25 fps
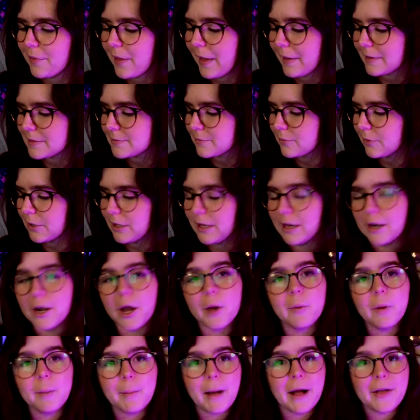that's what you
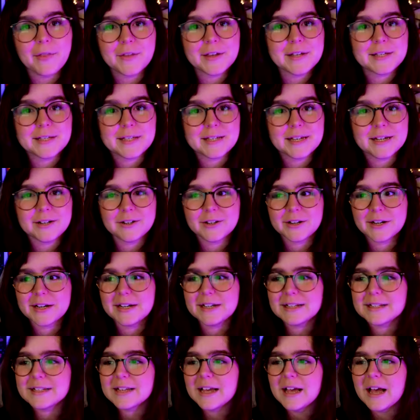know about this
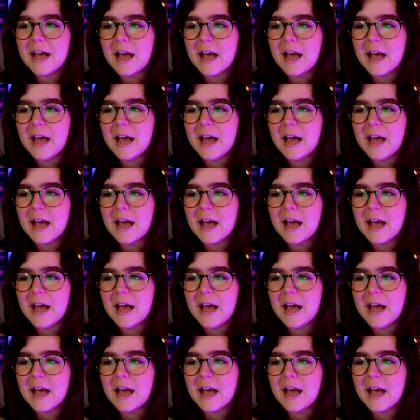series.